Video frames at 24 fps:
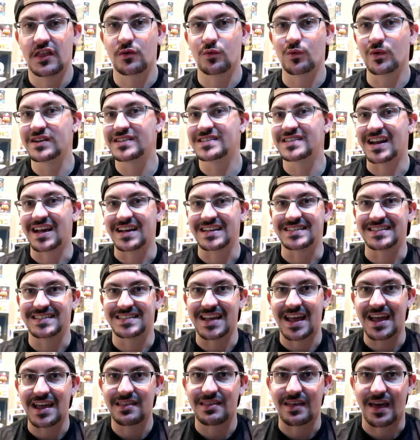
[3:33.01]
And the reason I
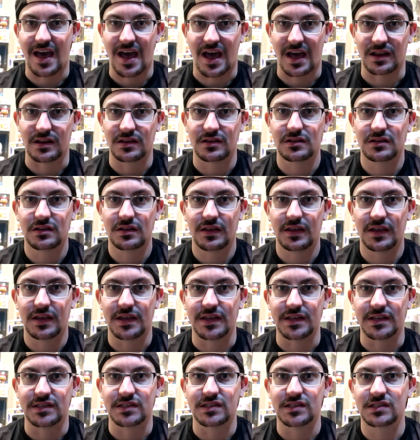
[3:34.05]
say that
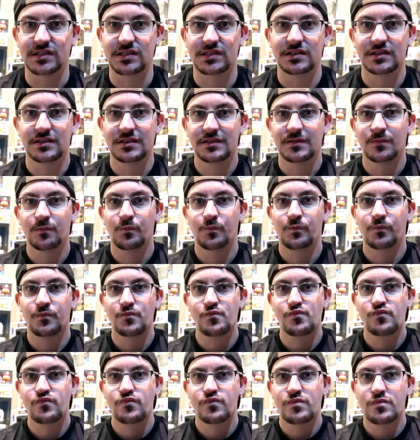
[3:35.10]
is
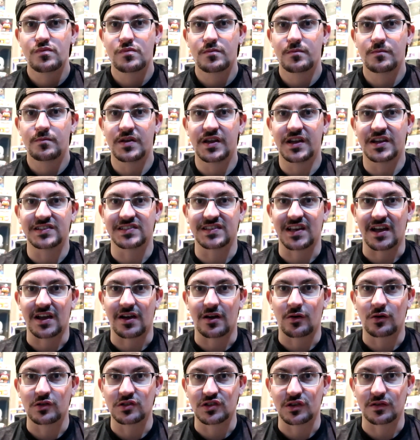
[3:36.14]
because I
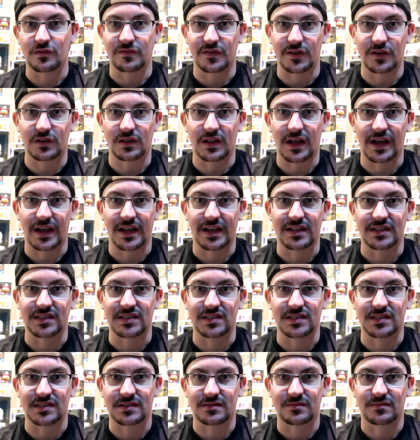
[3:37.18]
also feel like
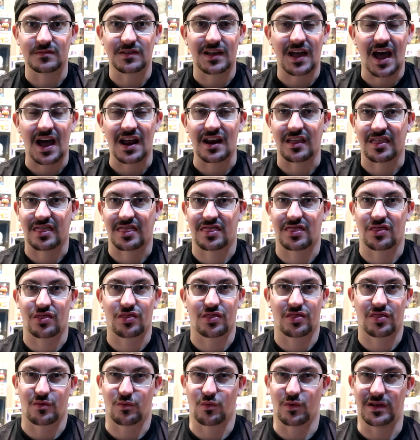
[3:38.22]
it's kind of
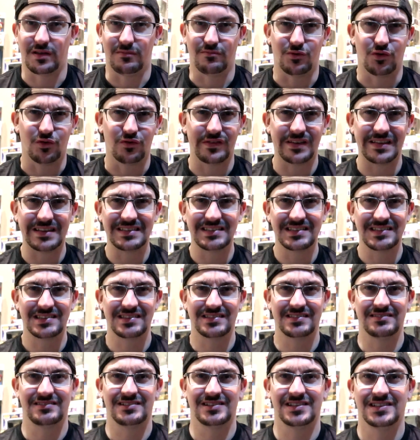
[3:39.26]
three
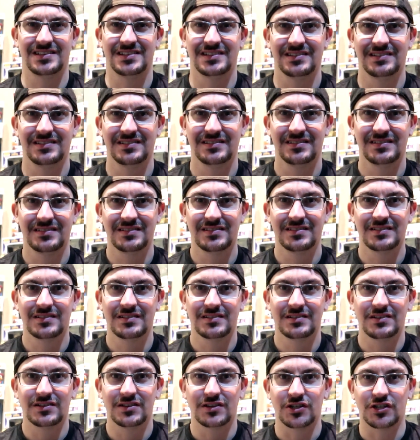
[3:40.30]
movies
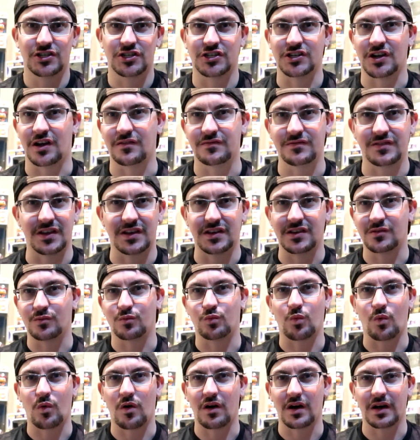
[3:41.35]
shoved into
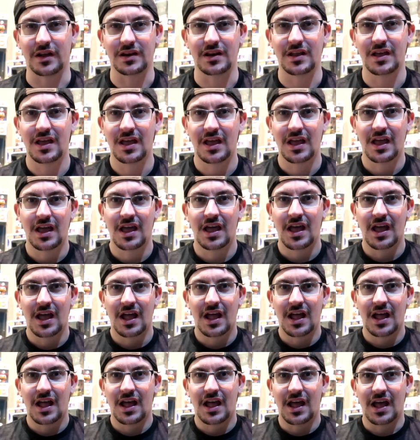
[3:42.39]
one.
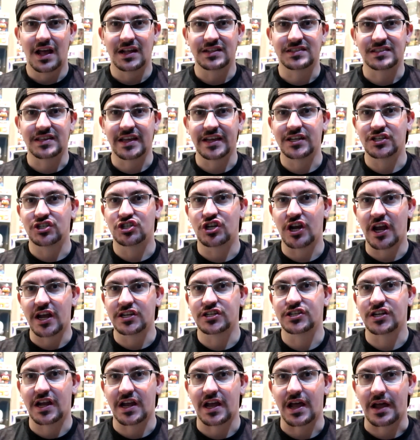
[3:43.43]
It's like
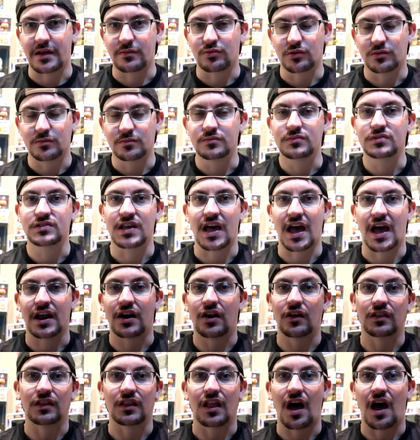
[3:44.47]
J.J. Abrams had
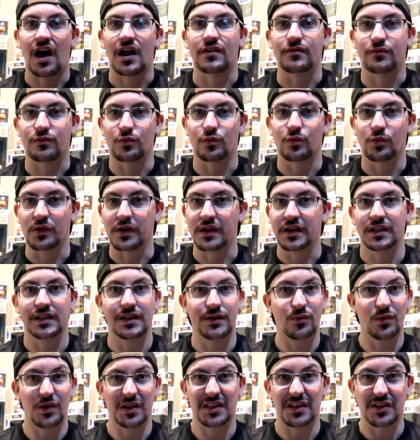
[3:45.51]
a lot of really,
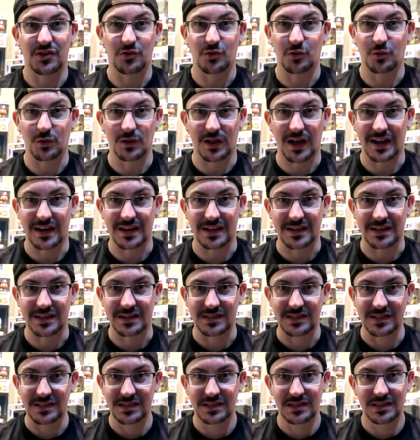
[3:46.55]
really cool
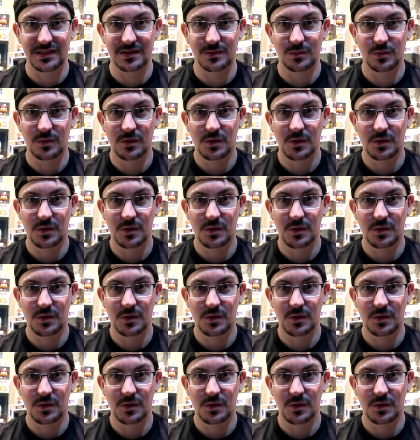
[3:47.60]
ideas,